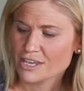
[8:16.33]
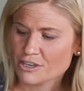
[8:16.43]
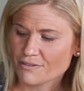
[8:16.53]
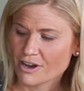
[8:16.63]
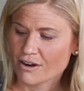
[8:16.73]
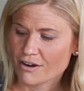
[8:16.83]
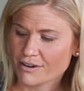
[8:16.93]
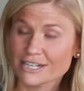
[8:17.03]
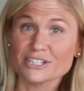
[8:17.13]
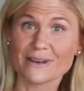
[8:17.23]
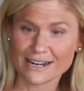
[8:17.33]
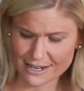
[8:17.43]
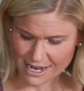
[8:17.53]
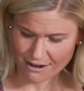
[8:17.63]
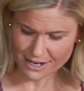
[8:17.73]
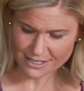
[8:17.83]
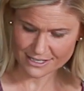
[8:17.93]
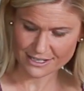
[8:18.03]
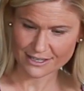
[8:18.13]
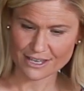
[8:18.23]
You've got already shredded
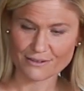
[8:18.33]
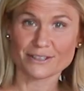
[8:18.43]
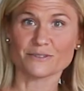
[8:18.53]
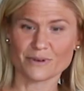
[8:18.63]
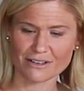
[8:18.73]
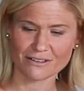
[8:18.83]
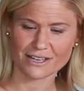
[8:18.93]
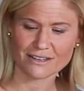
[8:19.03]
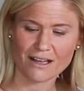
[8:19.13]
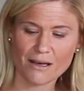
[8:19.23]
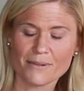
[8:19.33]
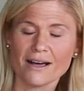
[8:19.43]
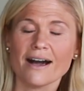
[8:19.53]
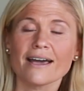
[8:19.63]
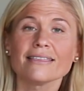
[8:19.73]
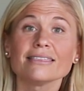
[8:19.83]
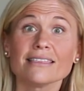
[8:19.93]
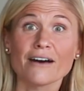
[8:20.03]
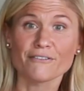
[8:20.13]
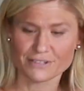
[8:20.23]
carrots that you can sprinkle on top. I
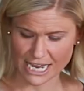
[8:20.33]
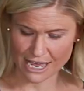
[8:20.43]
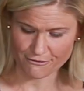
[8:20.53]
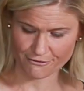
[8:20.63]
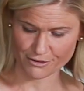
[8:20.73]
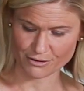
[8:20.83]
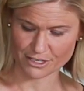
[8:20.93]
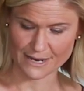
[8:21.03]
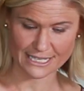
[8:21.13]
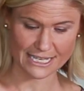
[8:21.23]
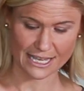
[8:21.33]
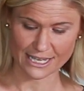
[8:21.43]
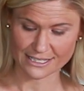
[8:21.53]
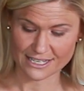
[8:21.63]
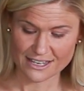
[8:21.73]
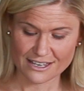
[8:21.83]
love to add fruit to my salads.